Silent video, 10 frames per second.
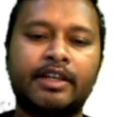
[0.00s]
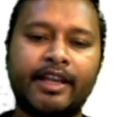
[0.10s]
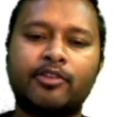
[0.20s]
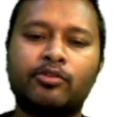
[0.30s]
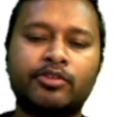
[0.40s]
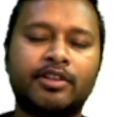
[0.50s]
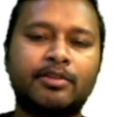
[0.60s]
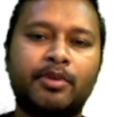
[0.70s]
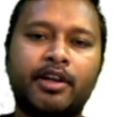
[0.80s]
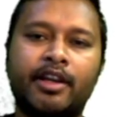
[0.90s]
10
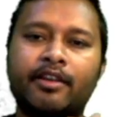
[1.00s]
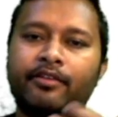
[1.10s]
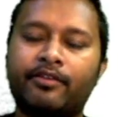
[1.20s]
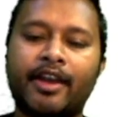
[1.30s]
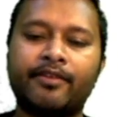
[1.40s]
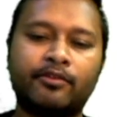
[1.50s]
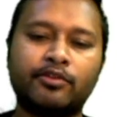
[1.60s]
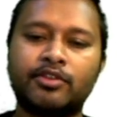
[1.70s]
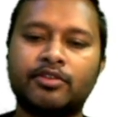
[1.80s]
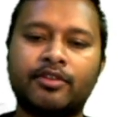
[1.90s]
questions per day, 5
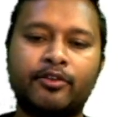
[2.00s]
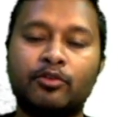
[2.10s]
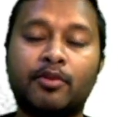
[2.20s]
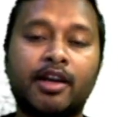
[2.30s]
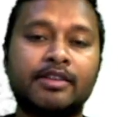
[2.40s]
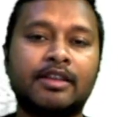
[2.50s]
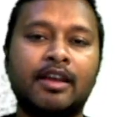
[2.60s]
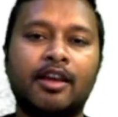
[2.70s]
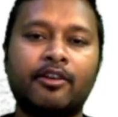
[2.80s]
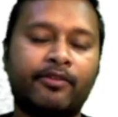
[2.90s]
questions of 2 marks,
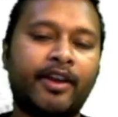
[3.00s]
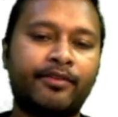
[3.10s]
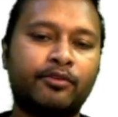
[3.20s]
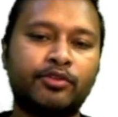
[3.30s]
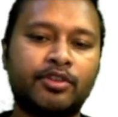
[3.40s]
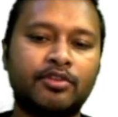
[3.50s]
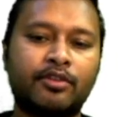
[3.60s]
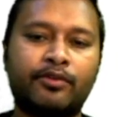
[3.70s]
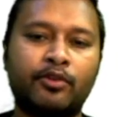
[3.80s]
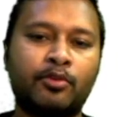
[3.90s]
5 questions
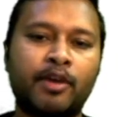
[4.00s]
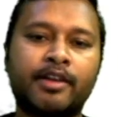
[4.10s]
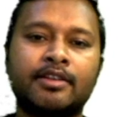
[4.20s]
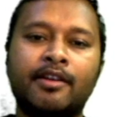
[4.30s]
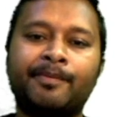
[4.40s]
of 4 marks.